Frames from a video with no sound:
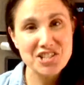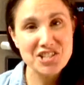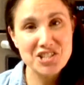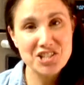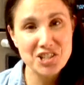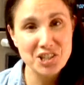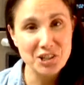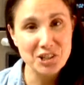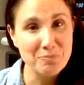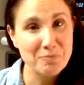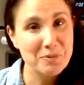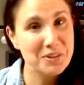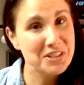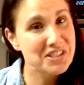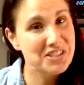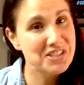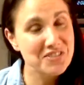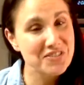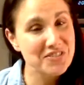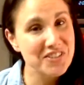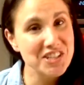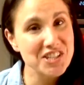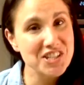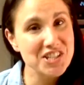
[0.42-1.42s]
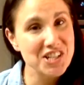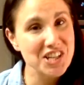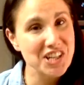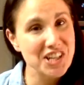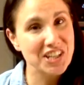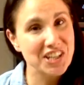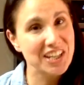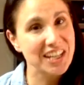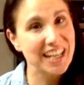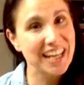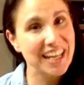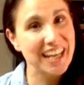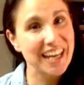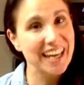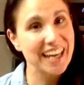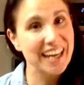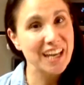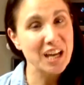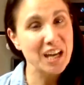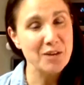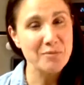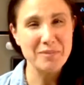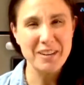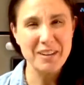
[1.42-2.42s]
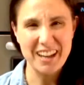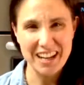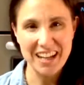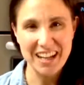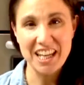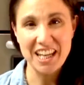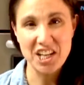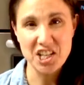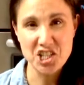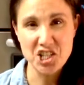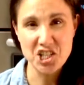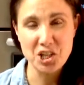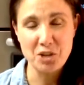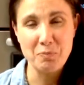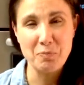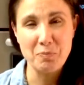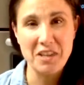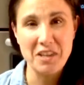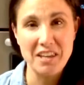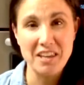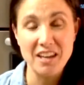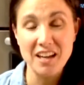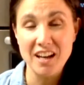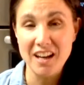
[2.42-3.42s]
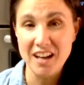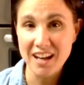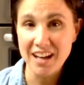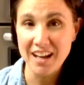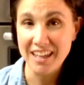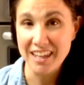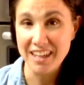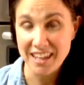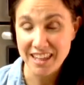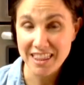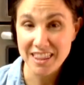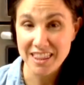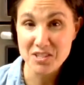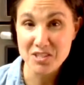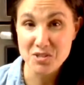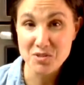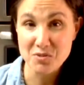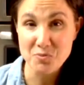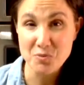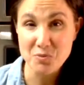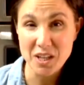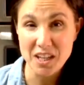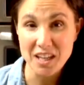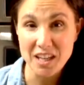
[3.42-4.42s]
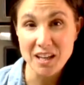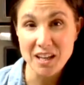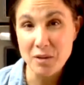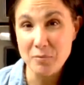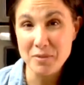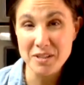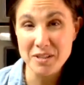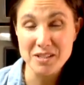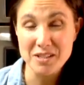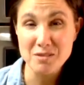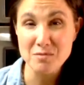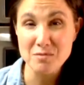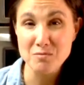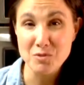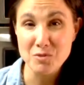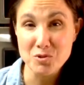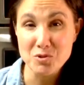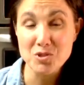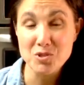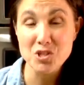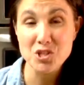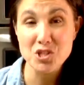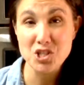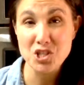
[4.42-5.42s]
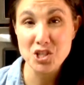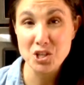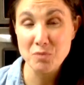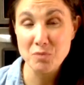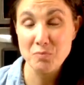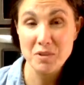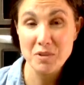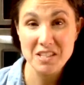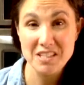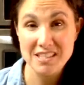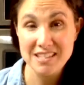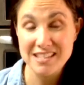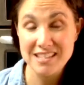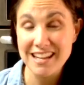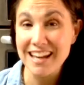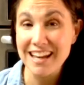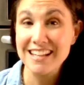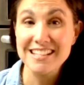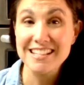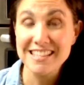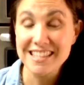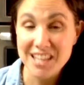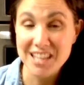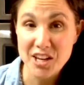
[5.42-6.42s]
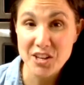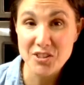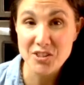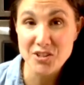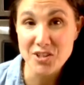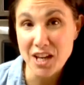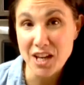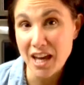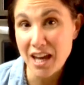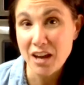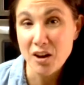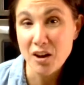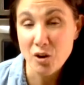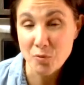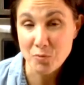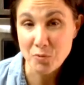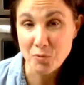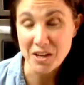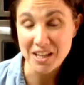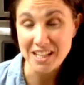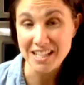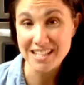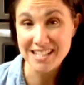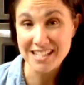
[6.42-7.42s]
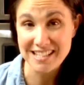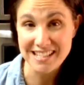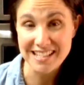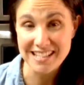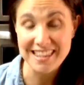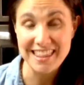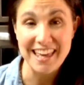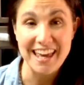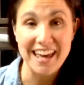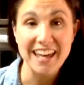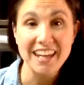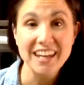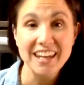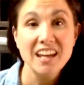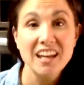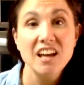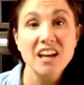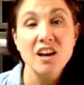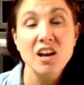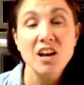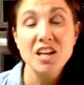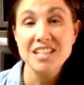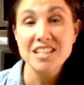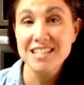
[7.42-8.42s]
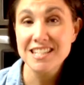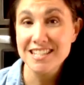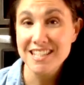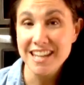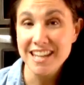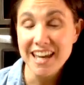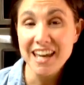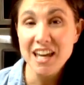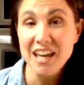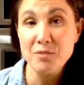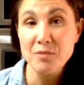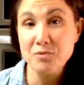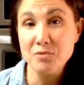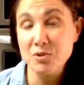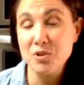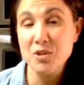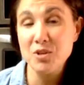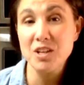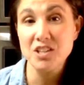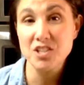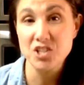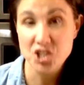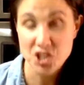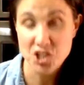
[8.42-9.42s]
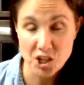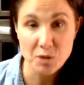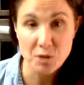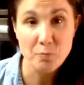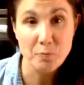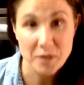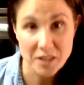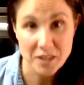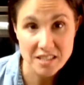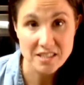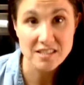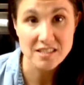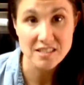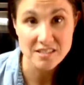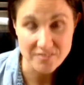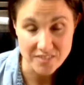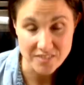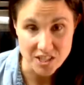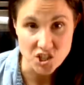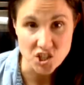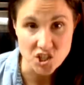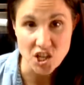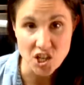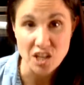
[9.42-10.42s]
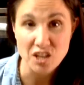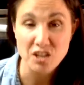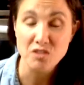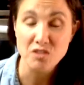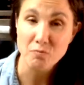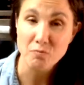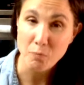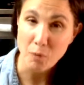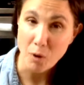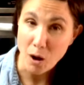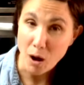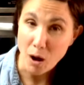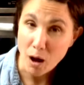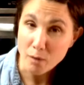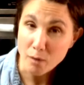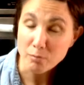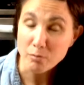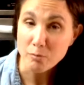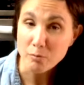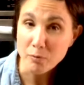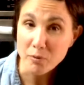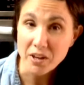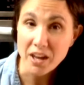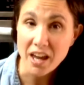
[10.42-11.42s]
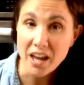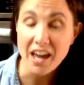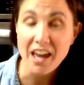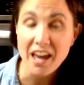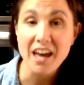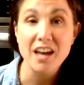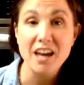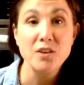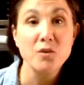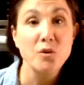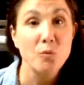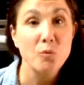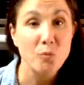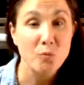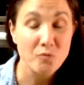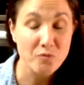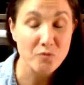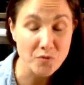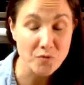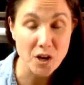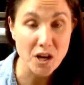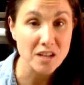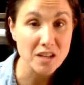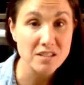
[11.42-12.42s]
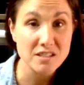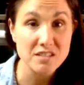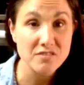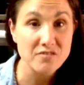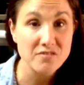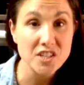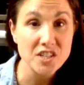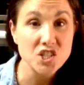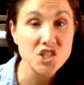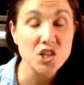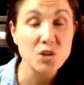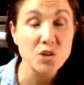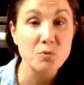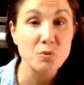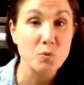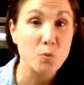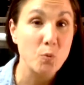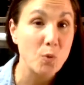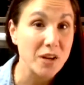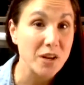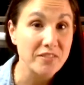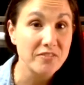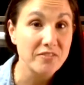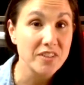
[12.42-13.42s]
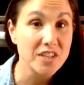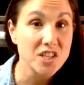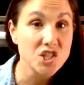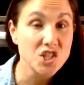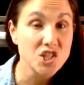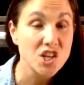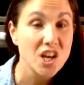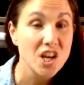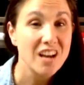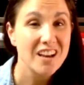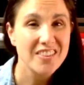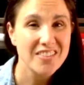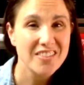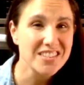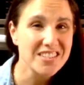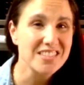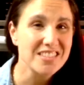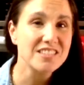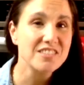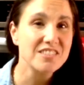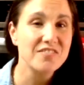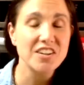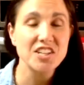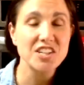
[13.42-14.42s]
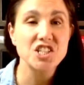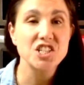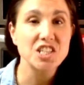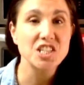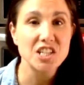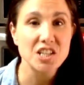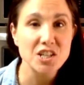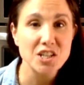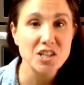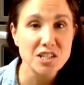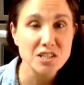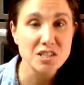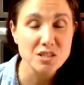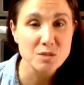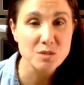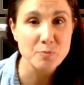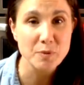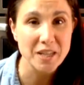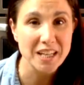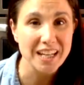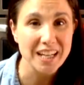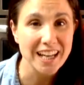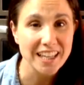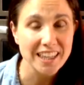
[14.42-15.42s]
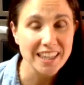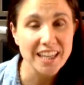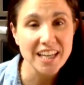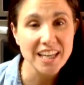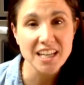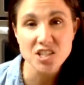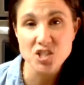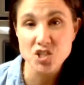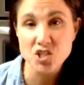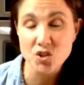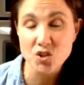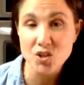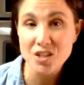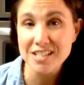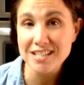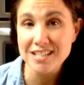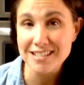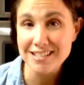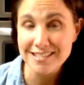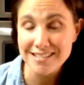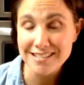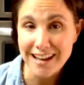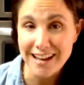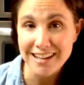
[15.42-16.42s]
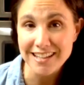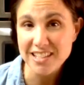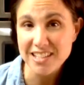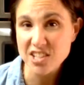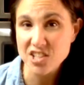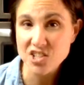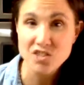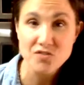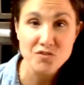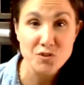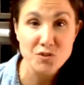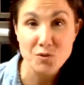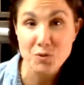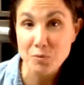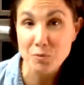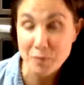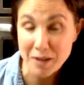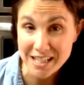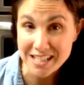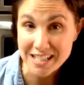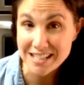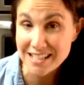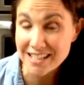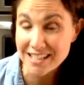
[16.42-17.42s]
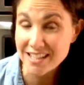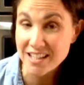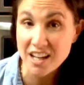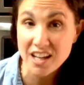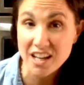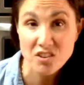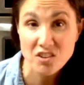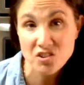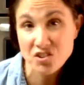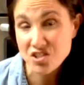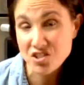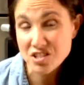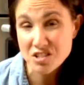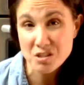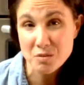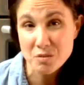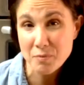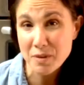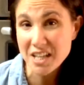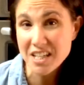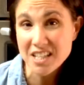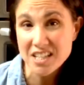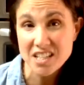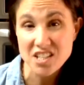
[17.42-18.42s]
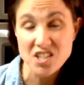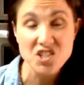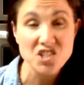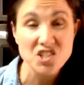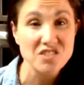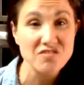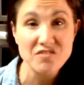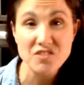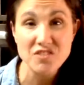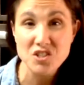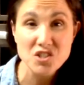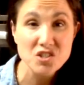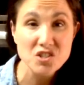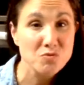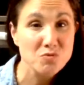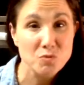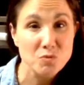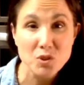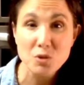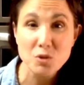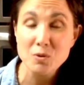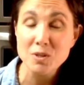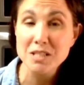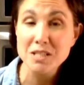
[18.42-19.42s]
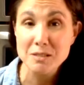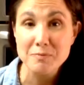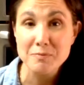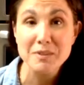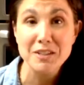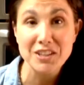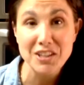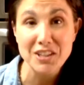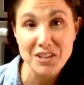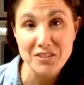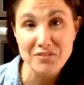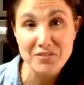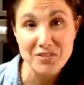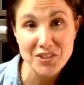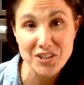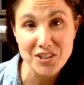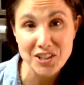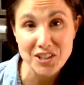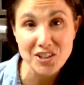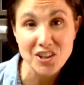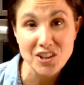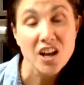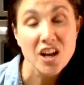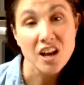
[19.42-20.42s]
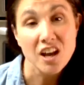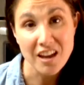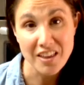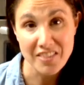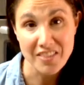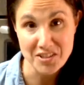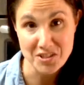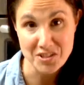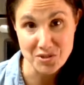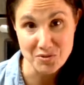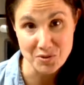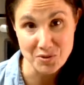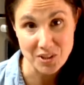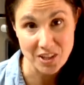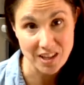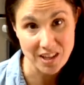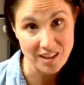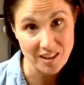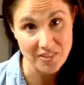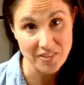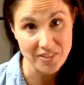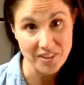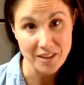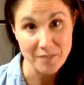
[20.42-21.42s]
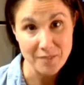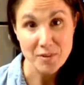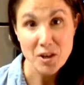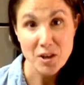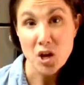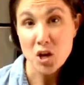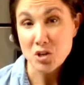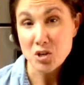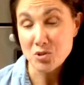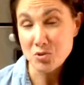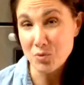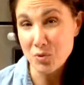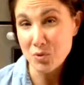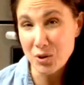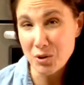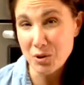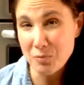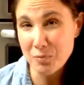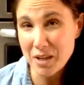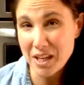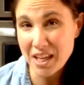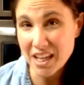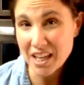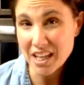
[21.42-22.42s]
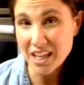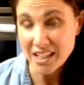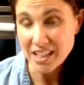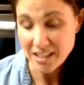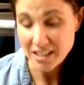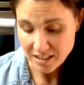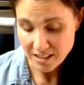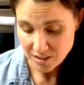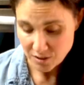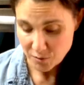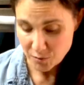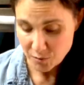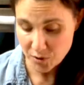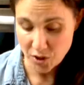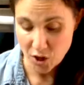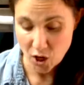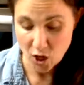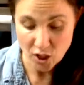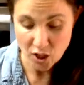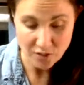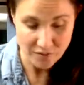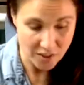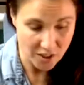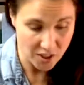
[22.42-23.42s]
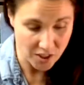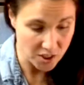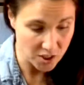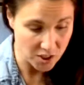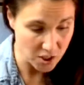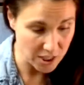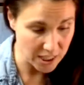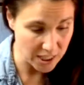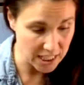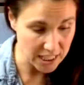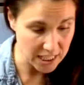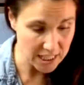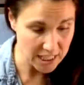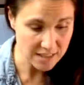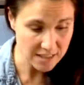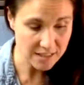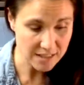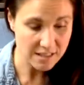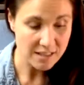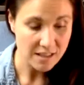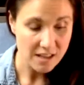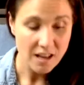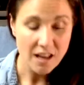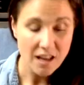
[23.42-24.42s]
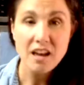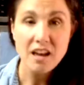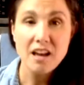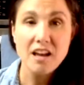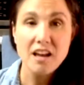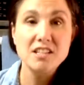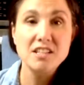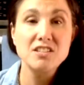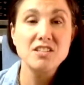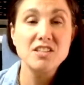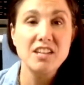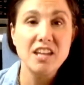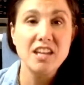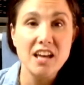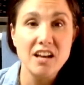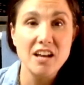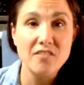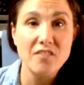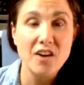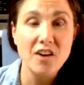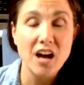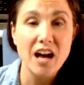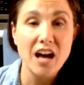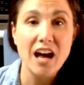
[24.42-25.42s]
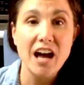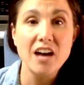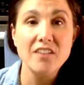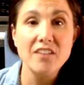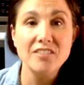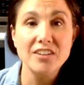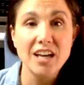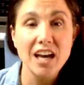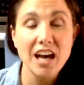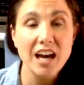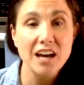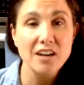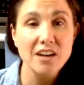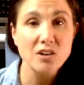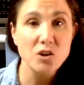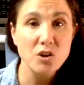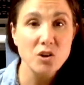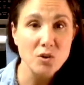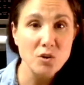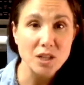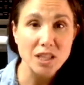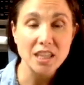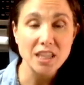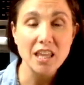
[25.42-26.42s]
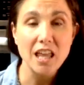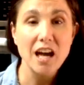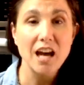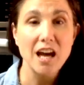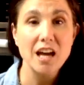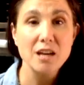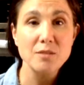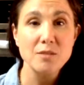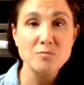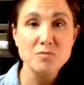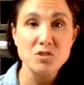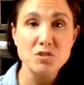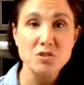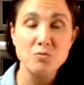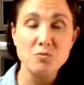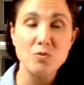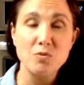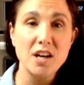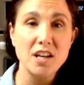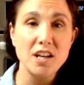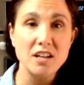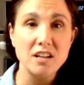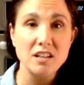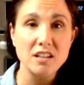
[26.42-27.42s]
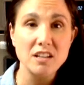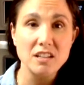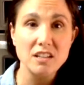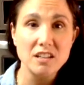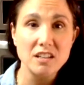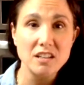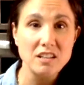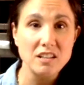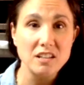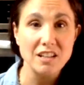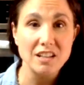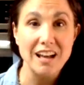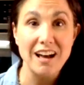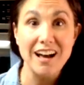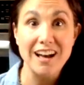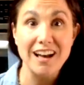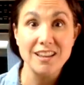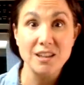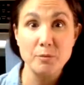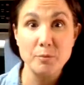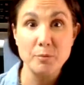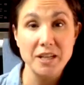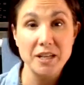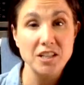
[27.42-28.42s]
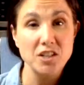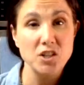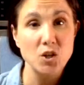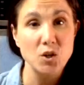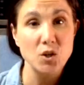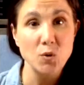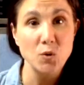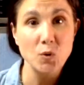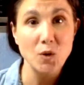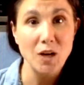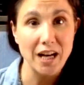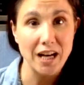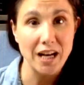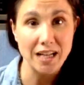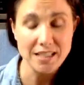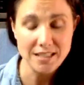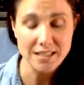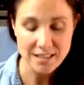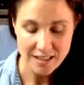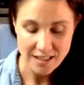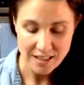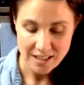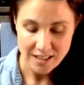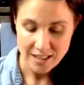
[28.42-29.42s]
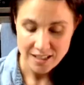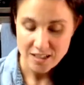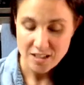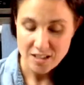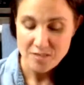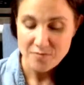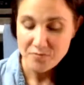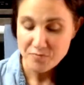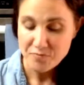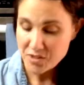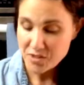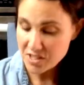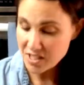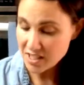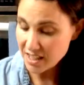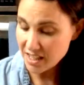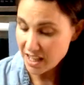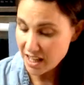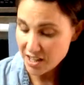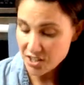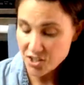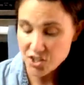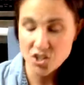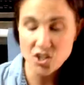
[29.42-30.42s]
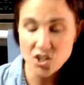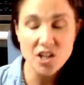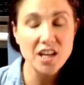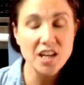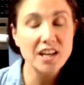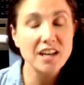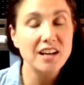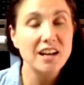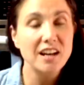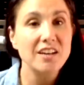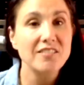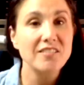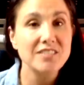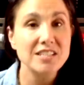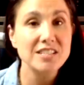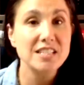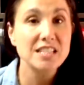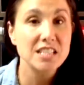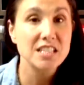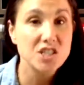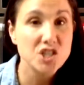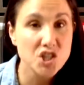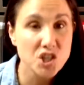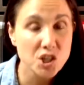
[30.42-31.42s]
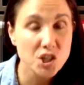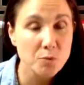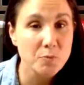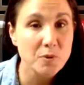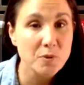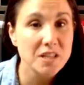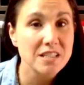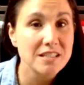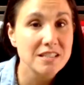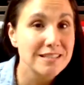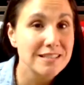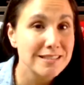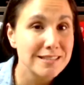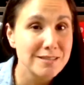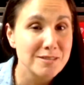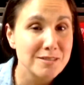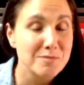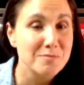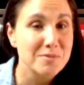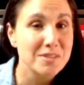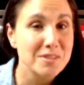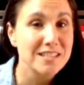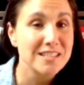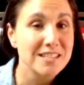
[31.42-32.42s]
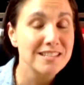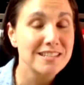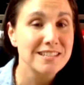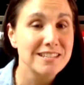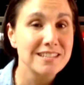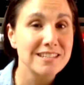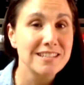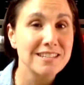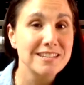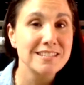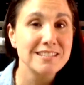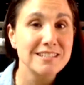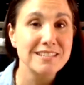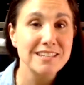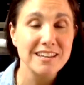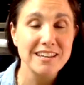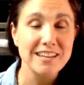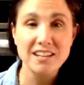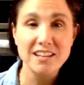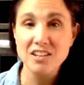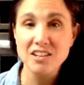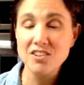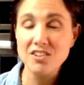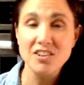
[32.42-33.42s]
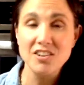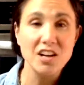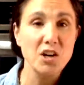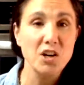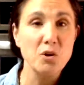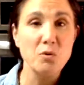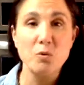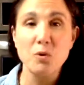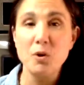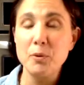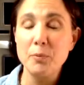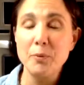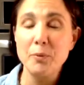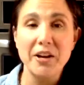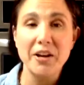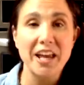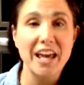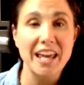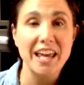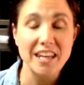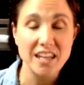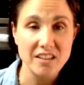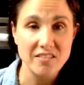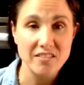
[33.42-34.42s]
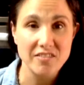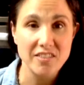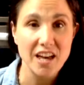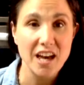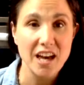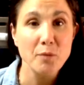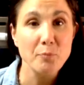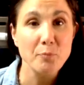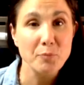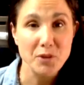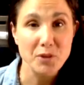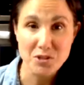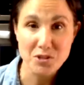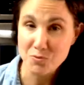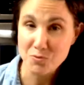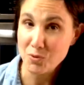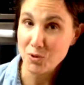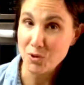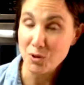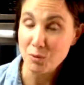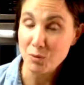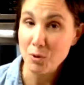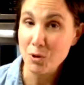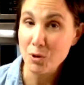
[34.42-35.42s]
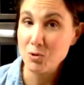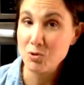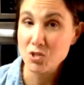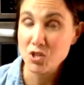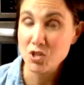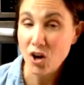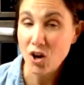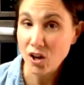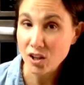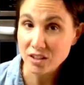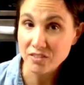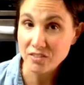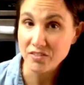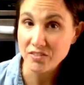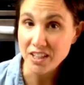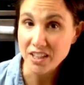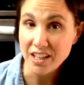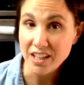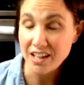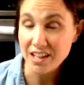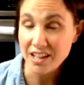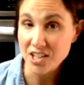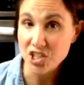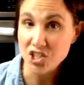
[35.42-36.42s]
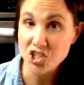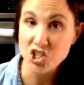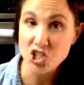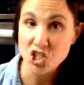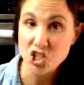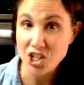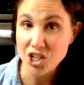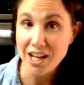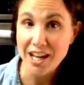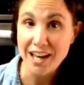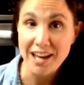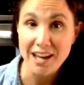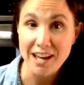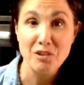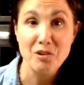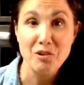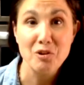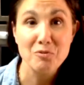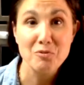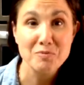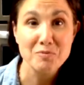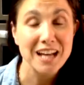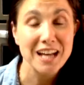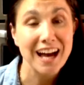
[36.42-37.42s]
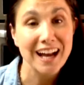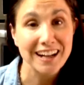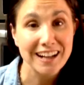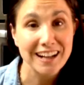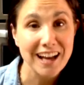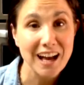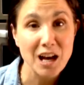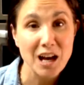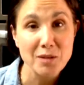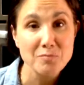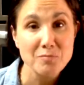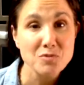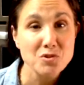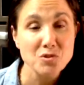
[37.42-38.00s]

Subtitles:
Chickpea ceviche today. I'm kind of on a chickpea kick this week. I made some roasted chickpea snacks the other day. Hope you got to see that. Today I'm doing chickpea ceviche. Probably had ceviche with whitefish. This is a vegetarian spin. I like it's great as a side dish for doing Mexican night or just a main dish if you just really want something light for dinner, and that's really healthy. So we're going to begin with all of our ingredients. It's going to have avocado and limes and red onion and jalapeno, hot, cilantro, and obviously chickpeas and some seasonings, and you're not going to worry about any of that because we're going to post all of it at ginaathome.com.